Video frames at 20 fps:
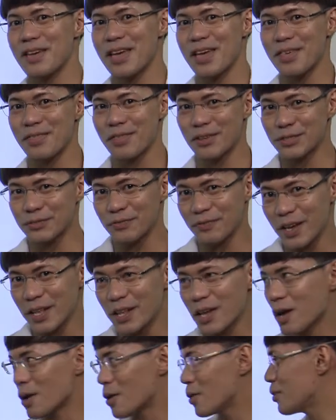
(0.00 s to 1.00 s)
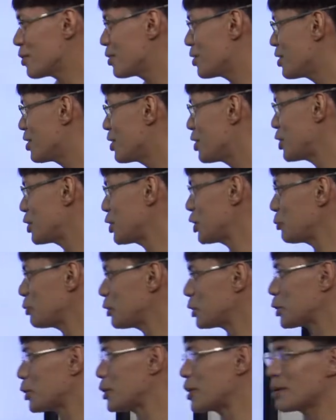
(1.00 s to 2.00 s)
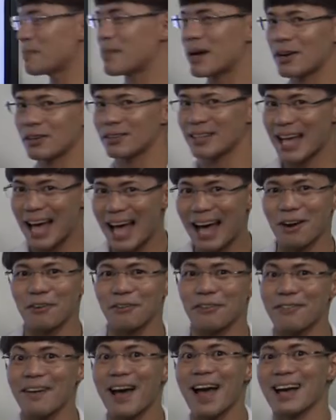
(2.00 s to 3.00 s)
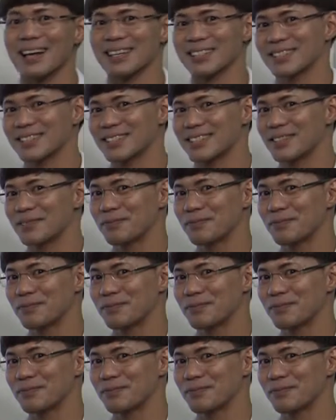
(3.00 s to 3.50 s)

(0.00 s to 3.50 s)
In this video, you will learn about how fast.